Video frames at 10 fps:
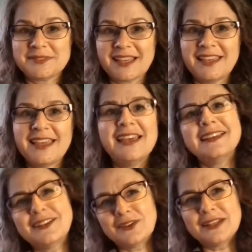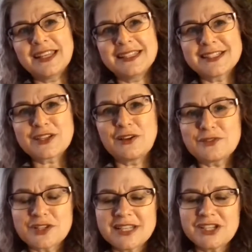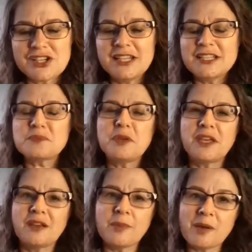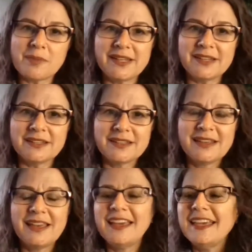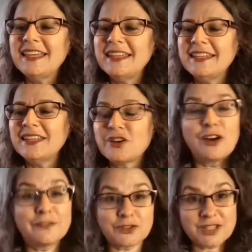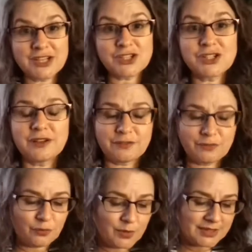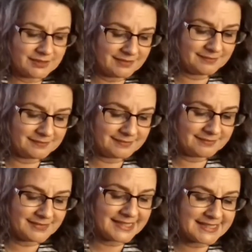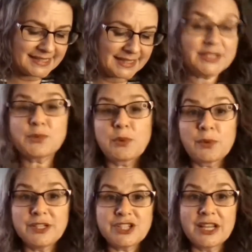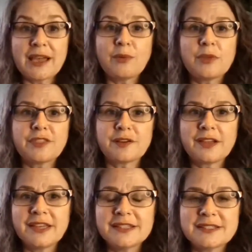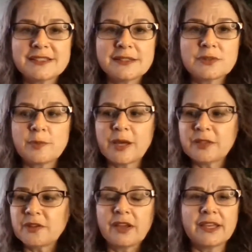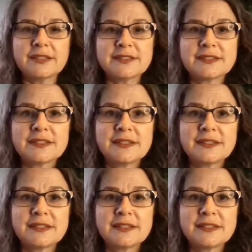Okay. Now, in this conversation, he's speaking about money. In the conversation of what these ladies were reaching out with their kids, it was about their kids.